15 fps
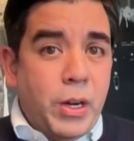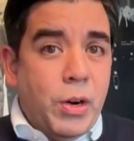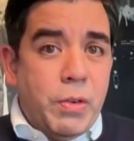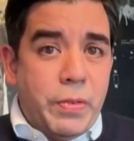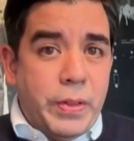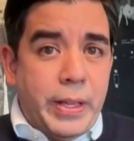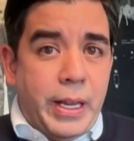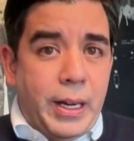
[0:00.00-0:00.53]
over
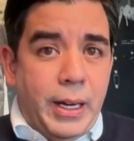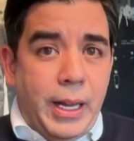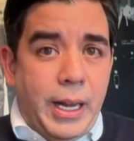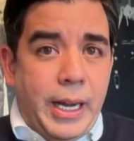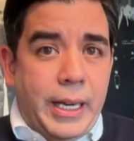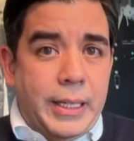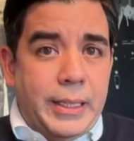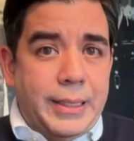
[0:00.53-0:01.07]
that
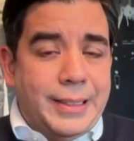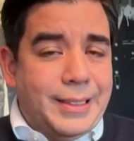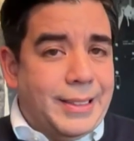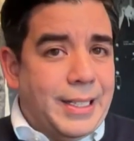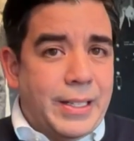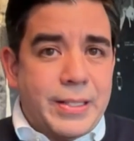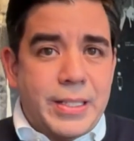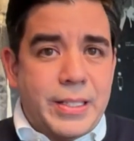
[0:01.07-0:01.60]
line
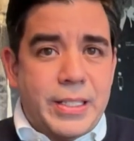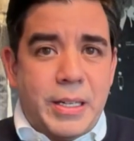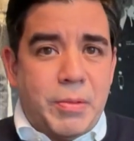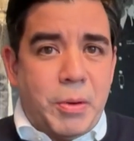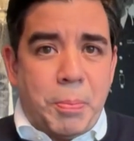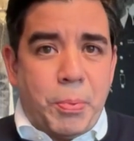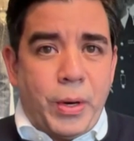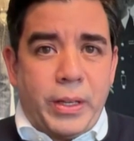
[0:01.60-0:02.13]
doesn't seem to
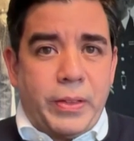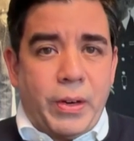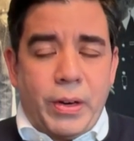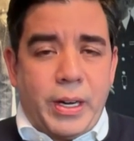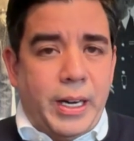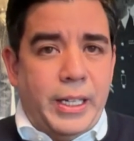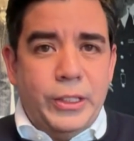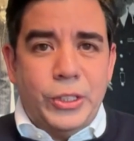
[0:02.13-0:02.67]
prick their
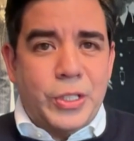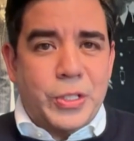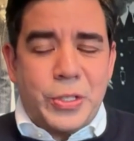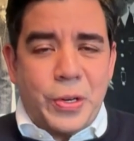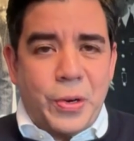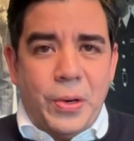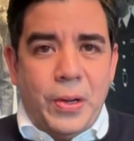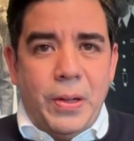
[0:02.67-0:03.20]
conscience at
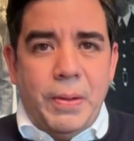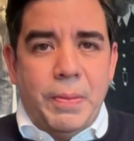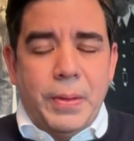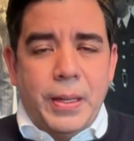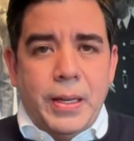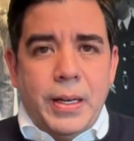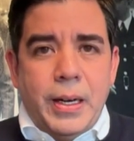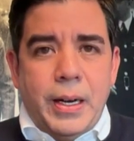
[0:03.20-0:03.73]
all.
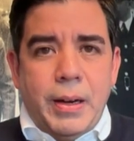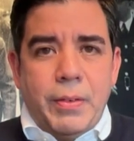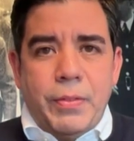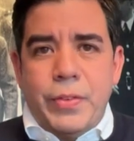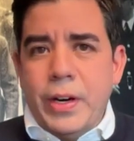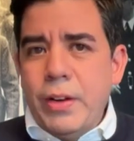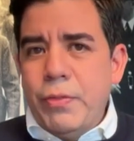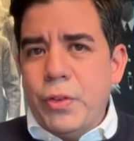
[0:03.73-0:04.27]
Uh,
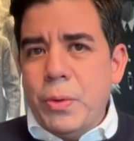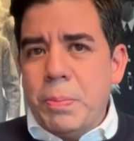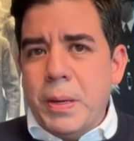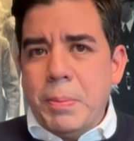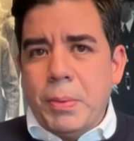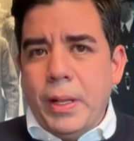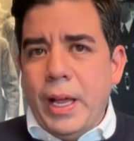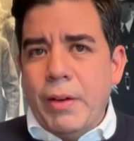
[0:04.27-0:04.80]
very few
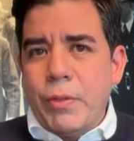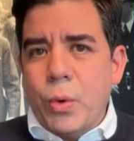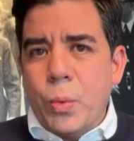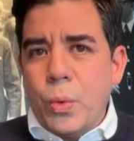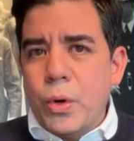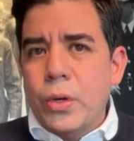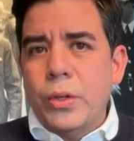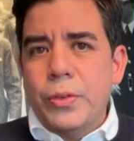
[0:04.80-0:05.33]
people have a
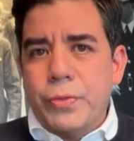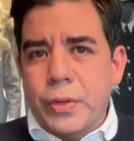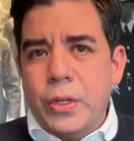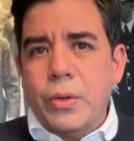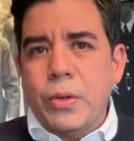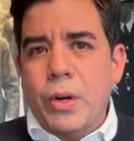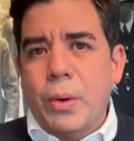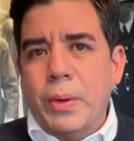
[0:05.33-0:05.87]

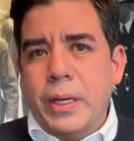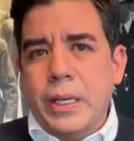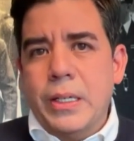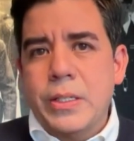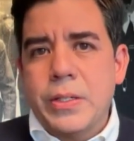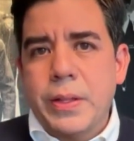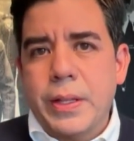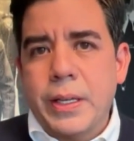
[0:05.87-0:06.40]
worldview going
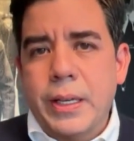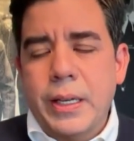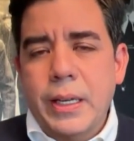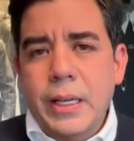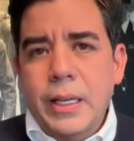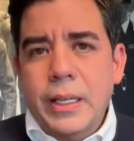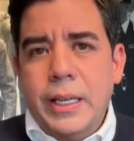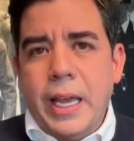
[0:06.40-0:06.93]
into the
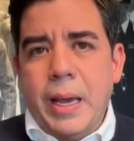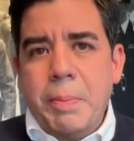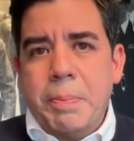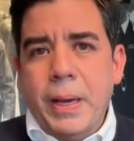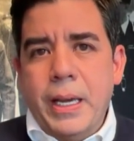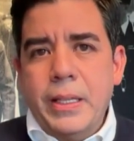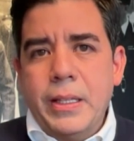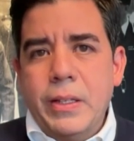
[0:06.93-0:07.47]

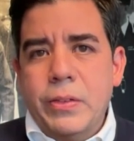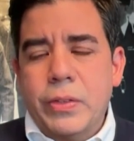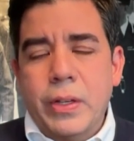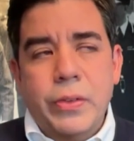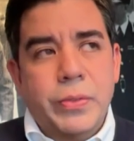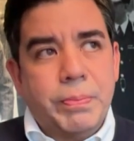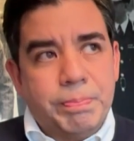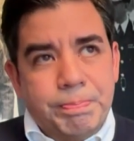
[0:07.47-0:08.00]
campaign that
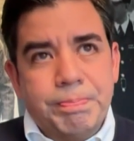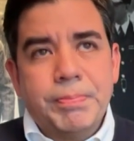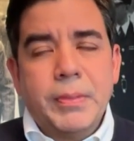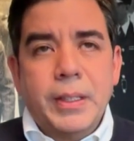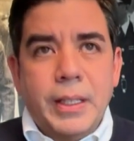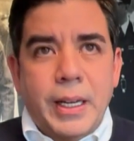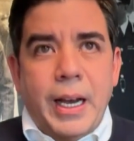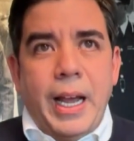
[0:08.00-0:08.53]
says,
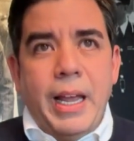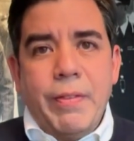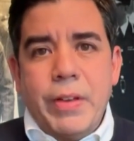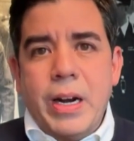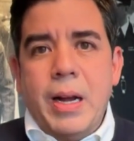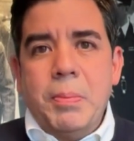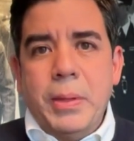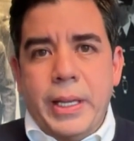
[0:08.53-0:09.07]
I have
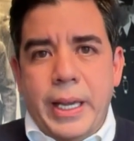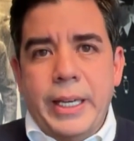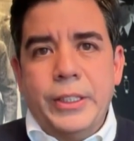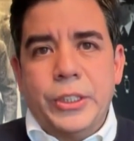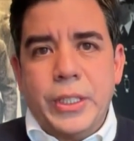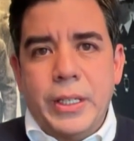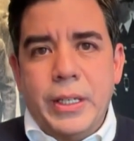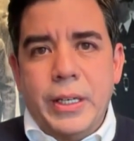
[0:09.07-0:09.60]
an
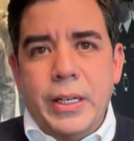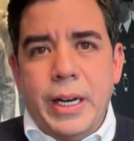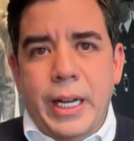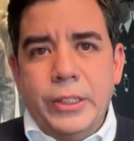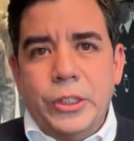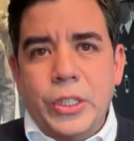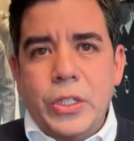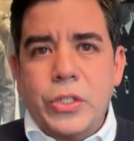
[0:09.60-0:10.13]
obligation
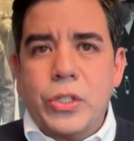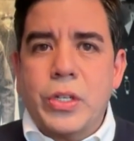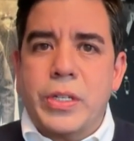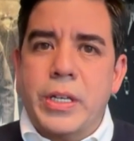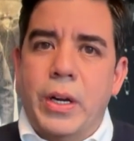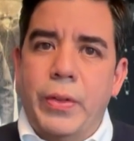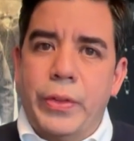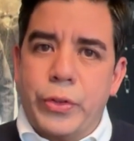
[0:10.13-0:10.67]
not just to
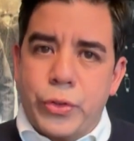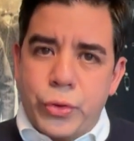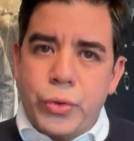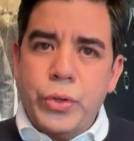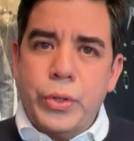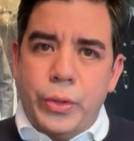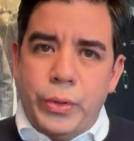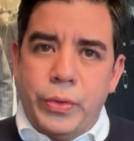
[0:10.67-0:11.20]
tell the
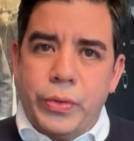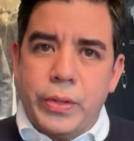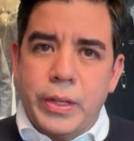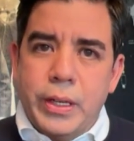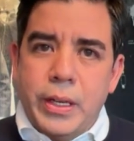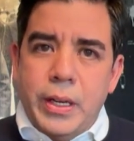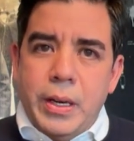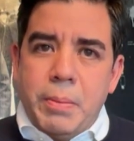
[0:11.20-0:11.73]
truth,
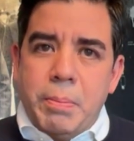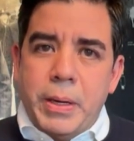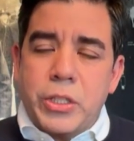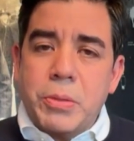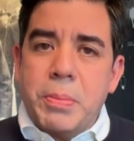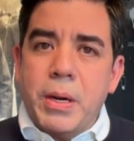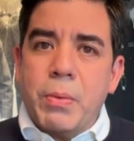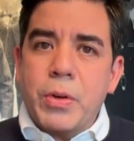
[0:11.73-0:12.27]

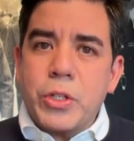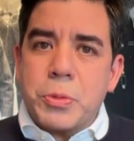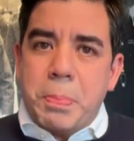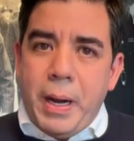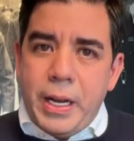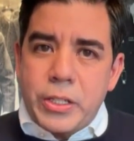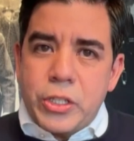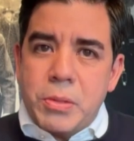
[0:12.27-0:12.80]
but to be
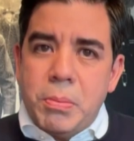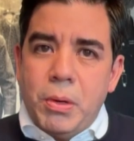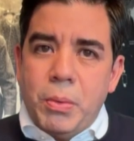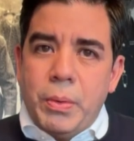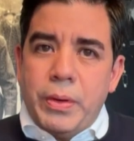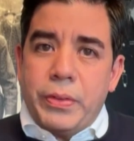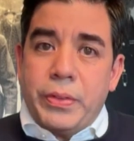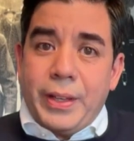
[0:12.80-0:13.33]

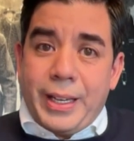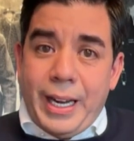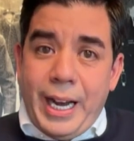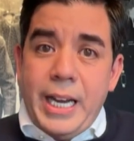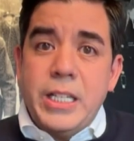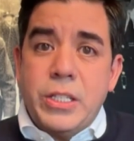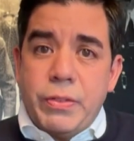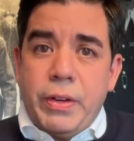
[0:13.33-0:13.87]
responsible with the
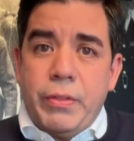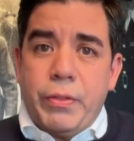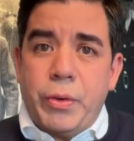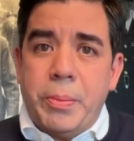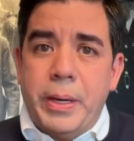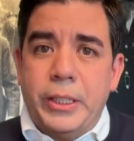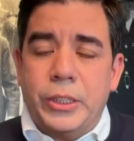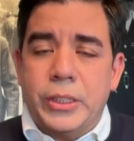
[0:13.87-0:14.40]
kinds of
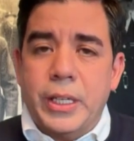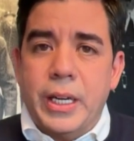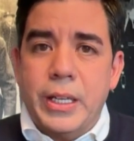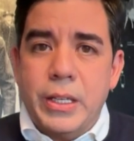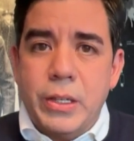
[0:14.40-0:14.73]
information I